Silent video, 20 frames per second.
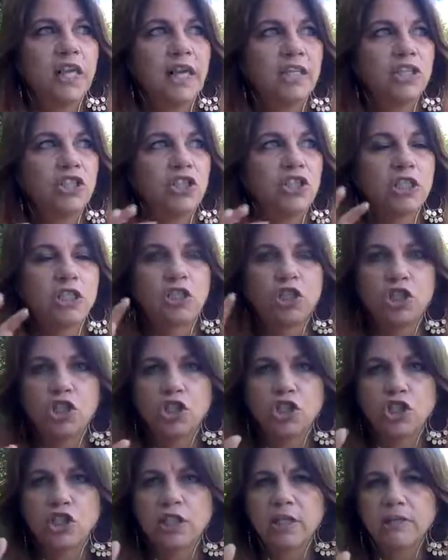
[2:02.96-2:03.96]
that just
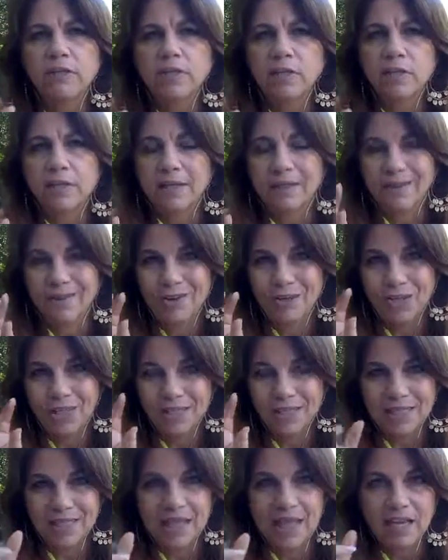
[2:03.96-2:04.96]
shifts on a
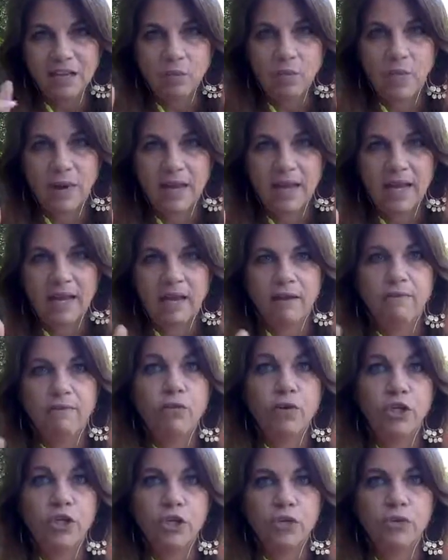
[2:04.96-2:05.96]
slight way
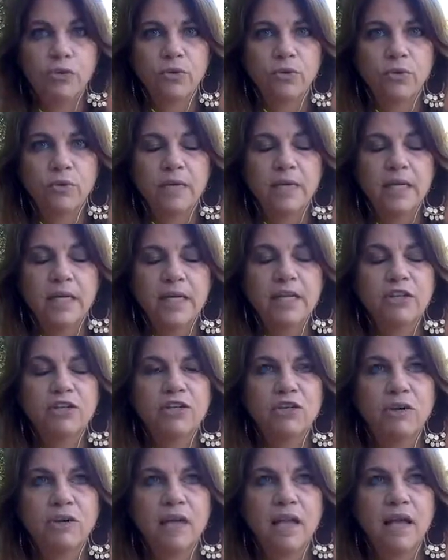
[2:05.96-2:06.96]
for you in
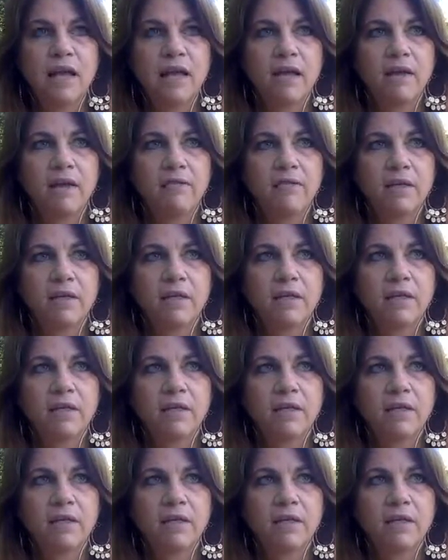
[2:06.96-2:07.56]
your life.